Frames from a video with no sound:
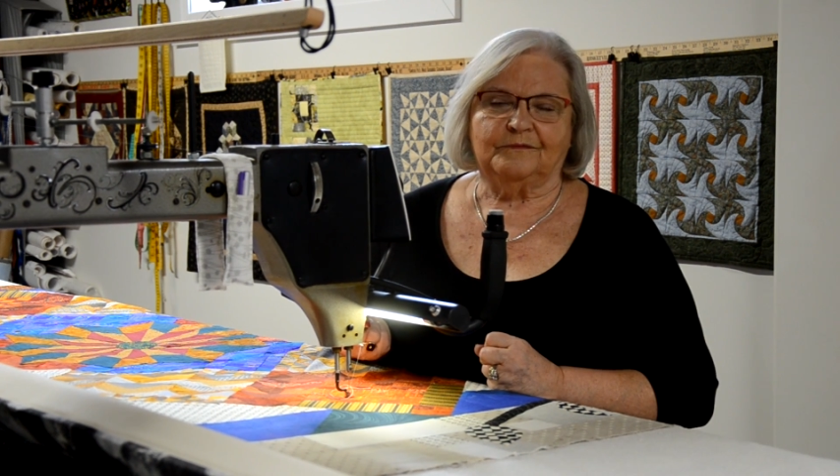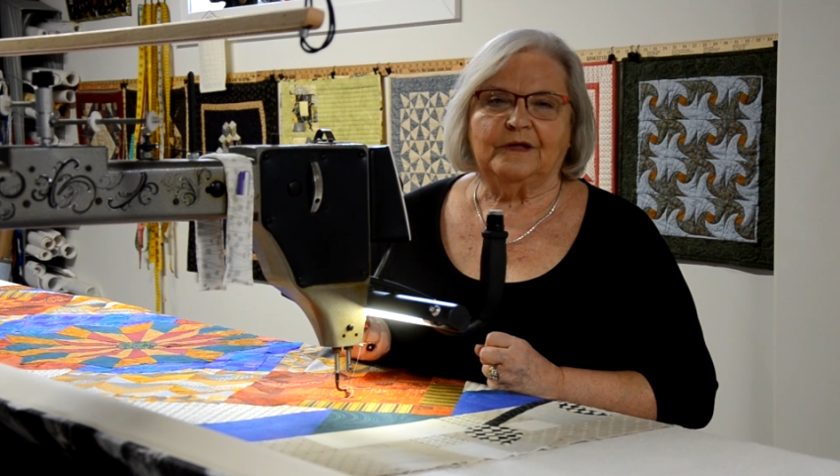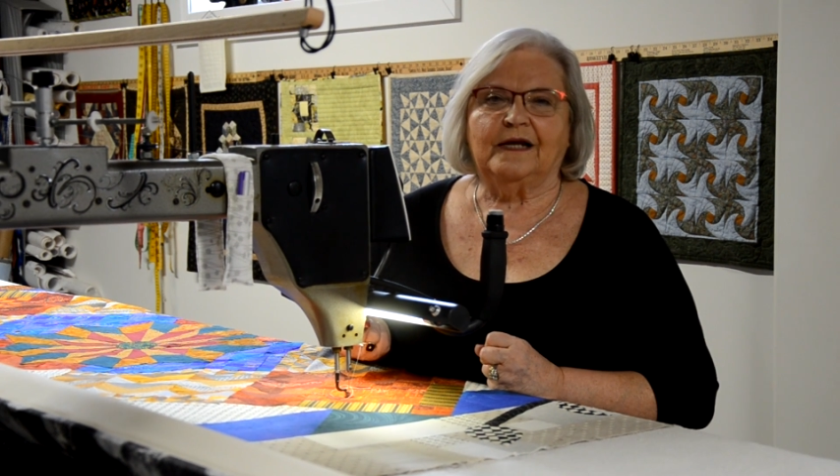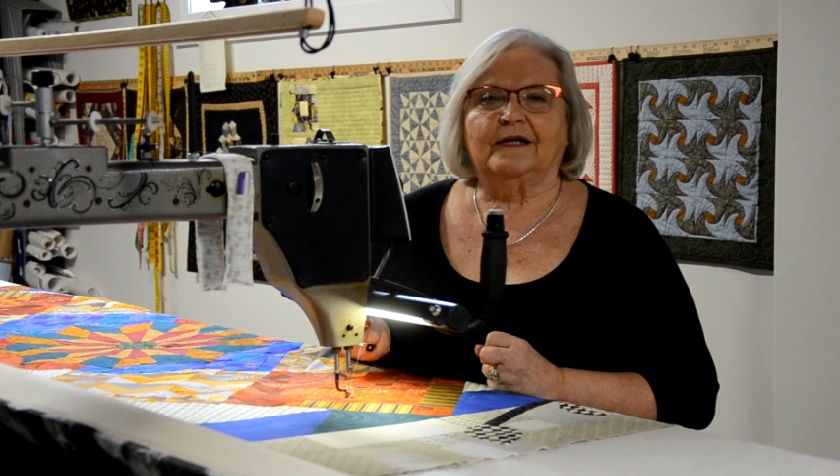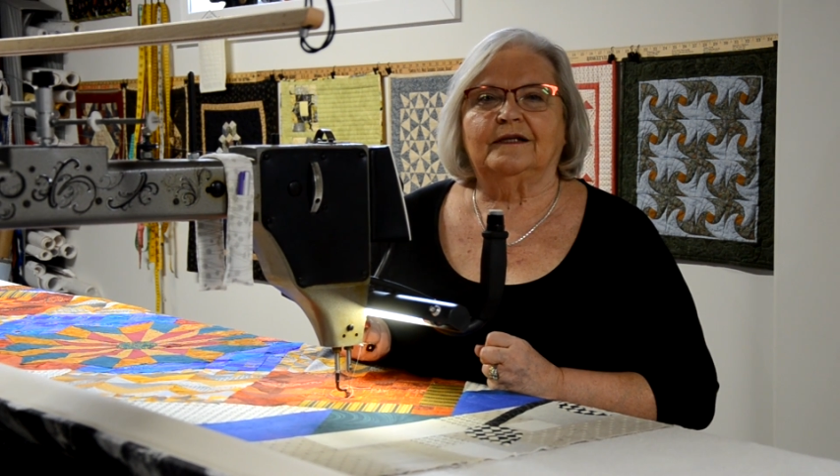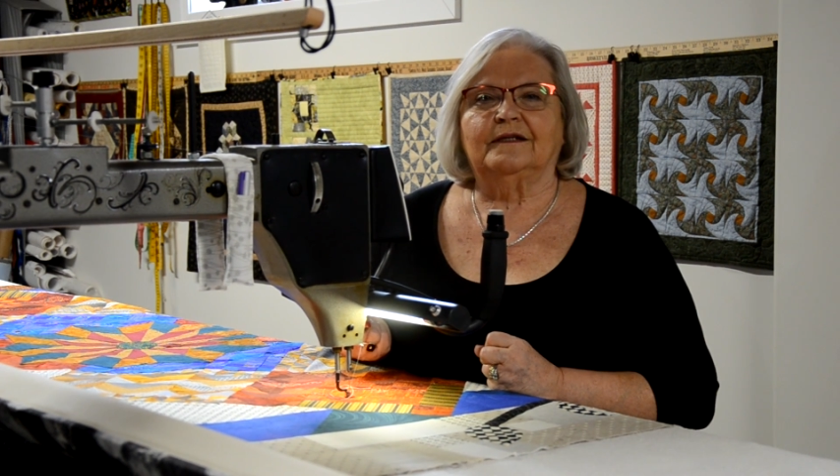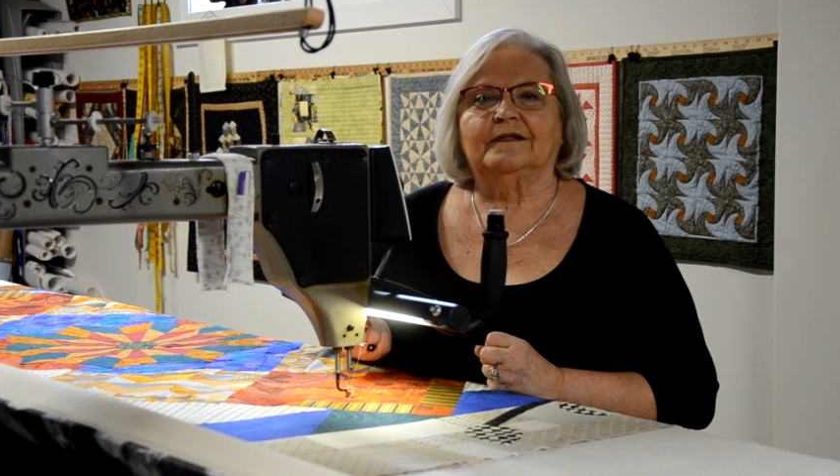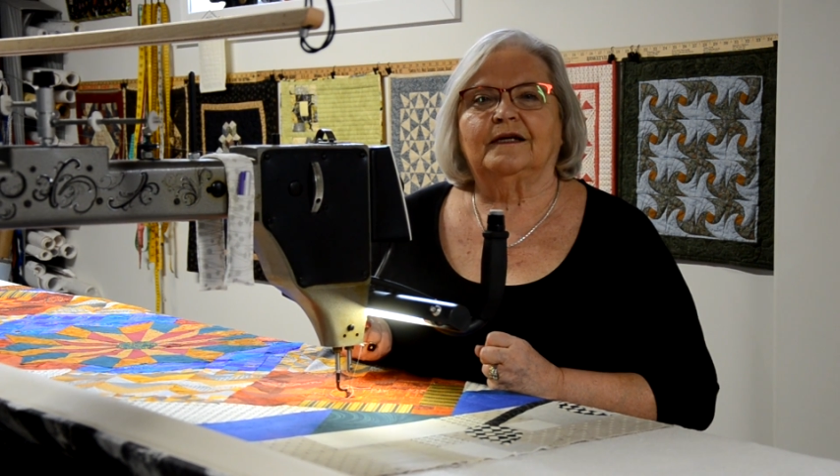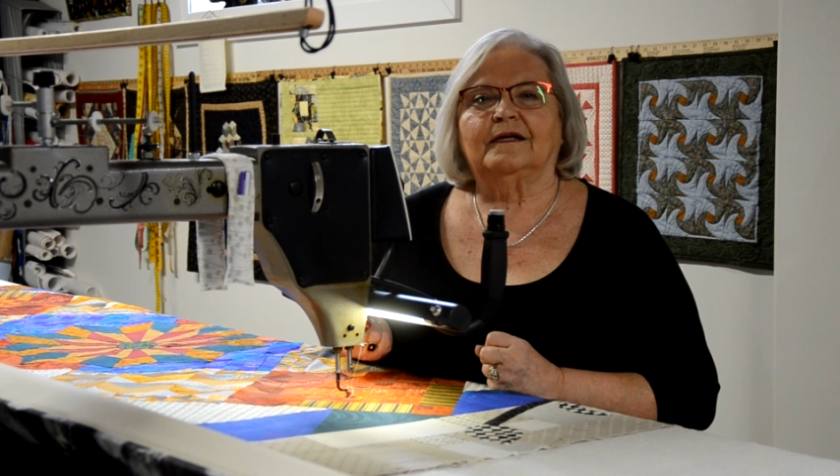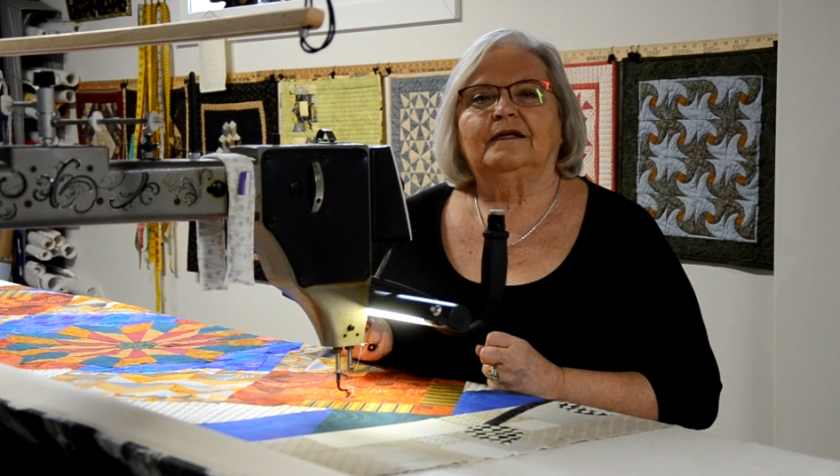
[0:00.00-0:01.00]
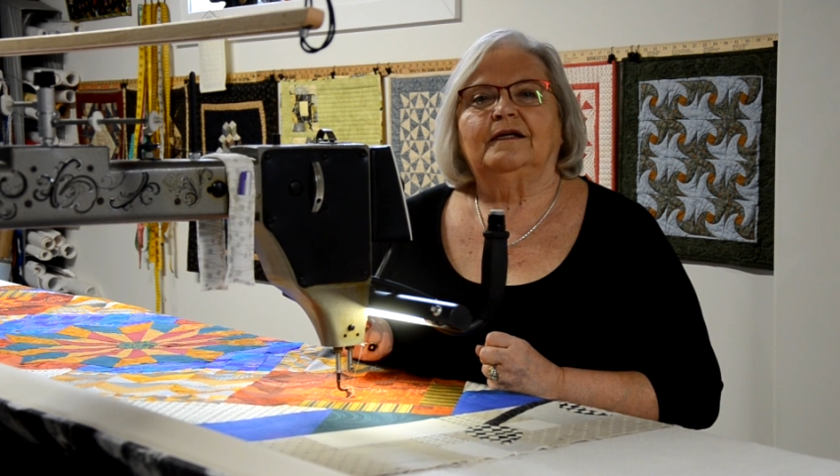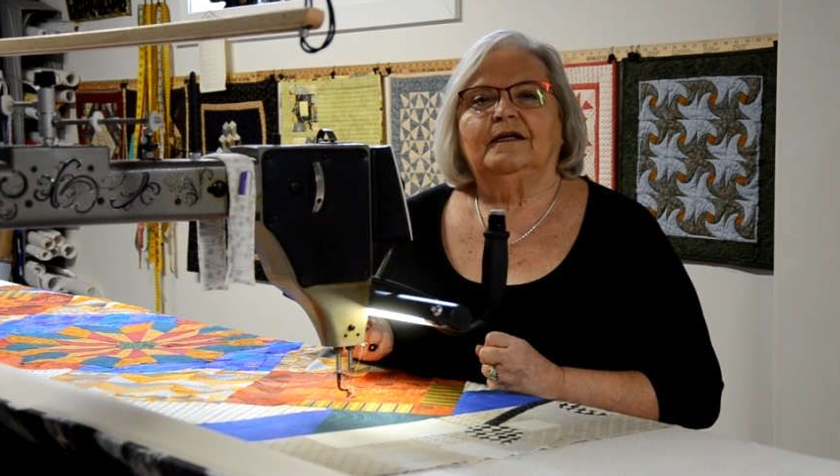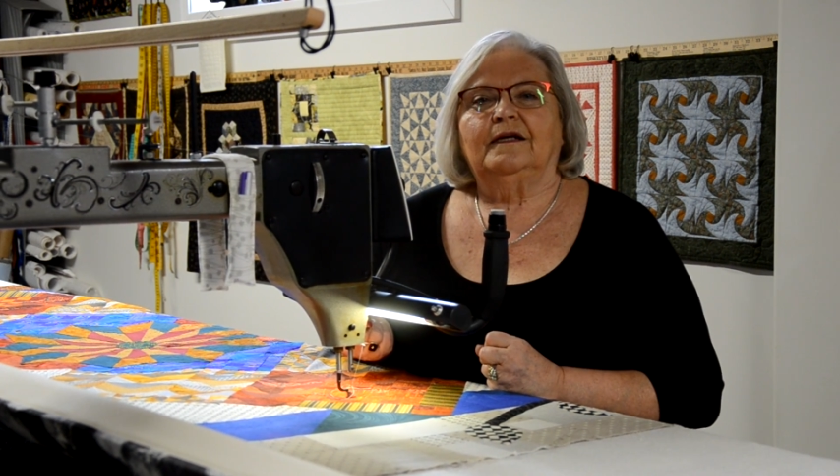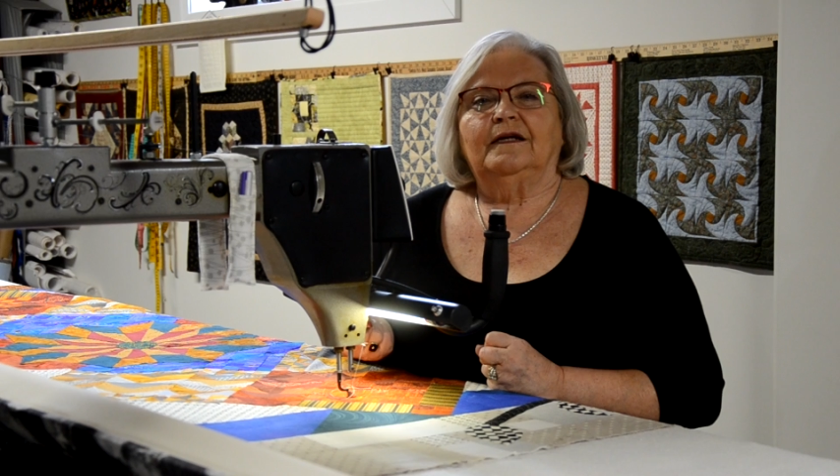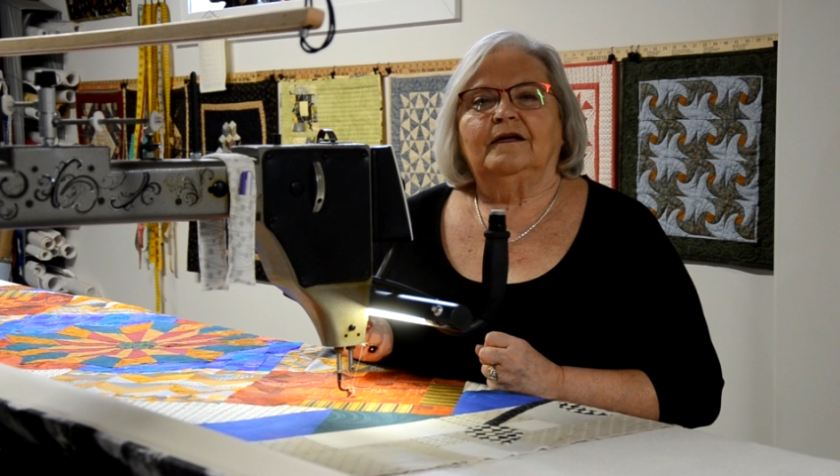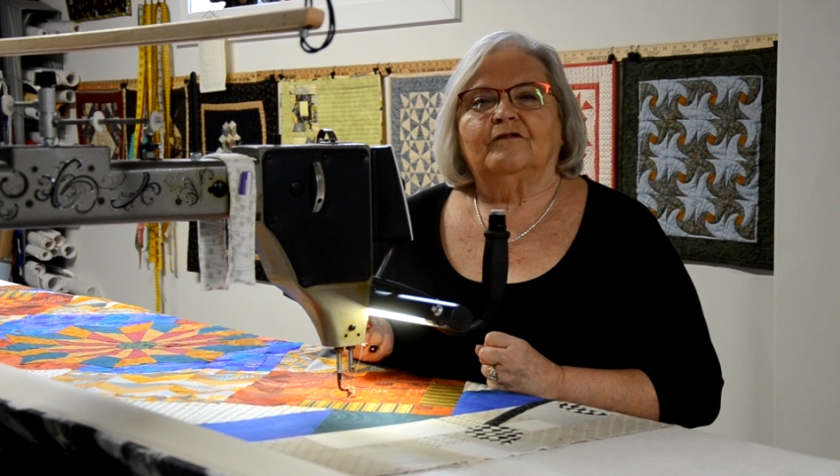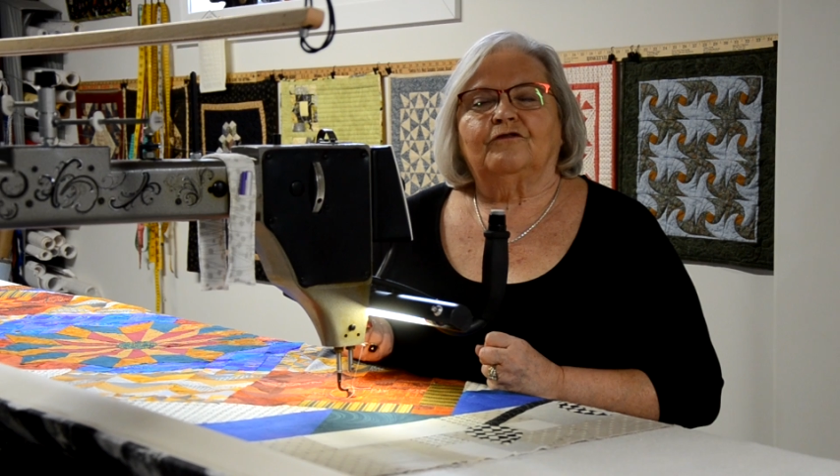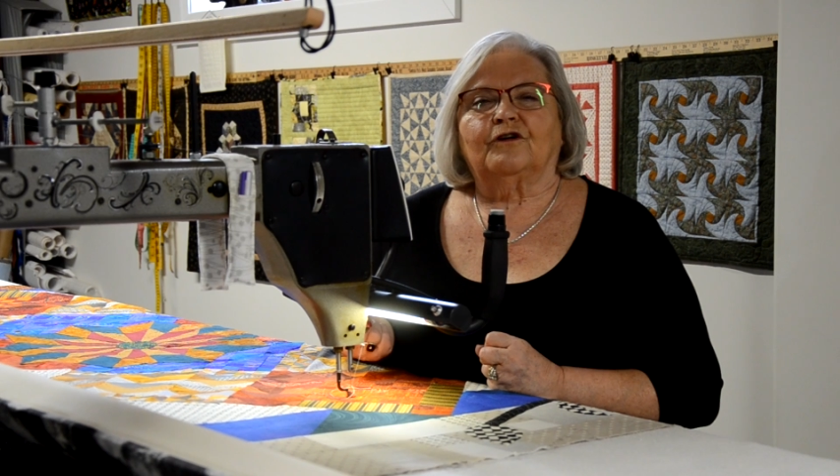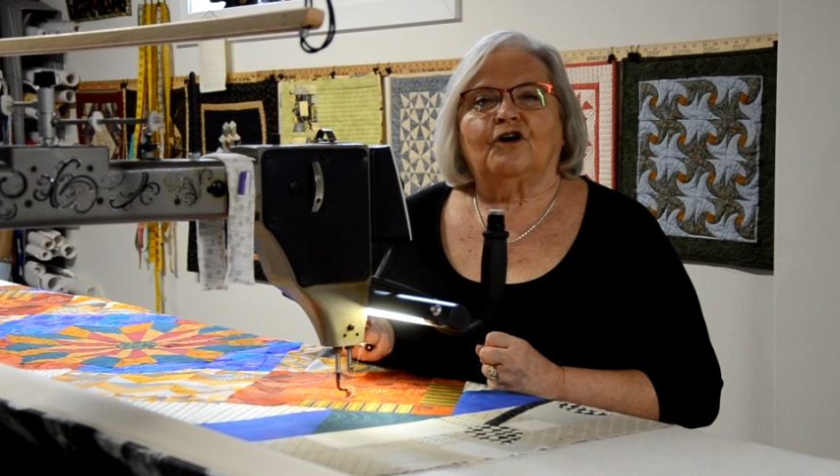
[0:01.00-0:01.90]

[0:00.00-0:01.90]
and uh, for